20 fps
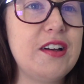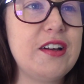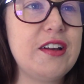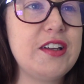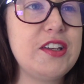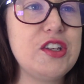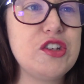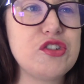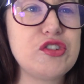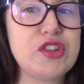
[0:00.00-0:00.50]

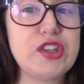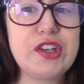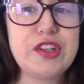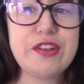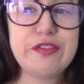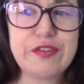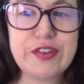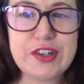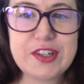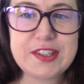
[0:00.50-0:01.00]
usually on
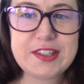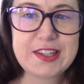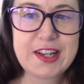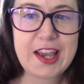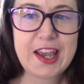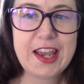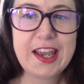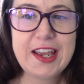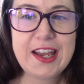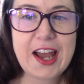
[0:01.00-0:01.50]
the first
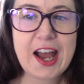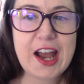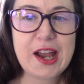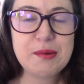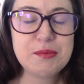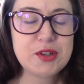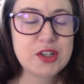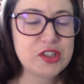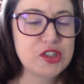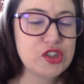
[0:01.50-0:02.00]
day,
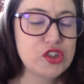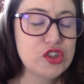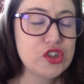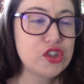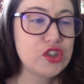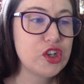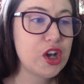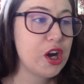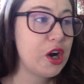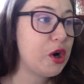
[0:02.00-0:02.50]
I'm just
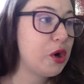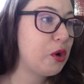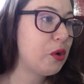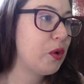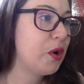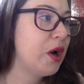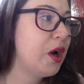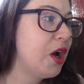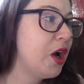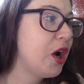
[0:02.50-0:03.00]

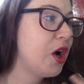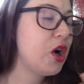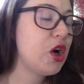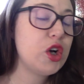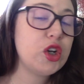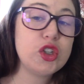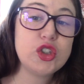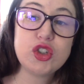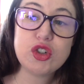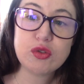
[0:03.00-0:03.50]
so
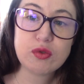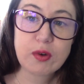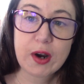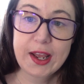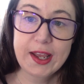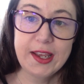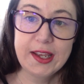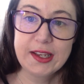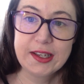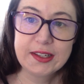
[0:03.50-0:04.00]

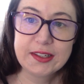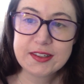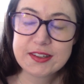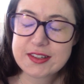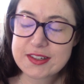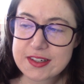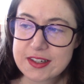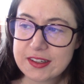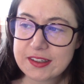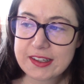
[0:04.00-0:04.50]

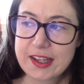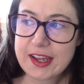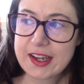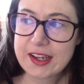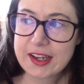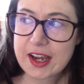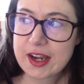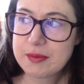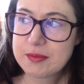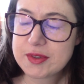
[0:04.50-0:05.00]
drained.
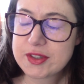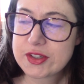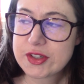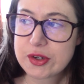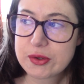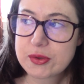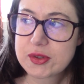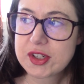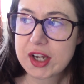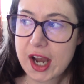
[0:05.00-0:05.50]
Like I'm
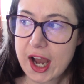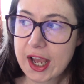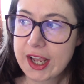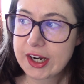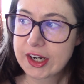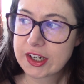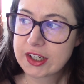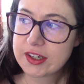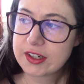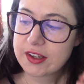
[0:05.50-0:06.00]
so
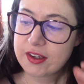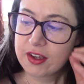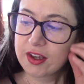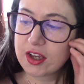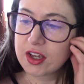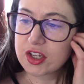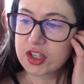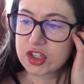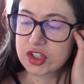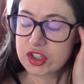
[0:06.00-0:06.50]
tired.
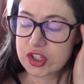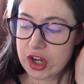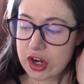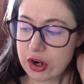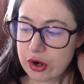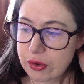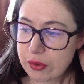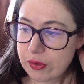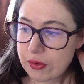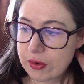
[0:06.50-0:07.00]

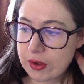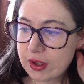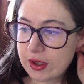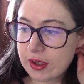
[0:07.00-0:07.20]
So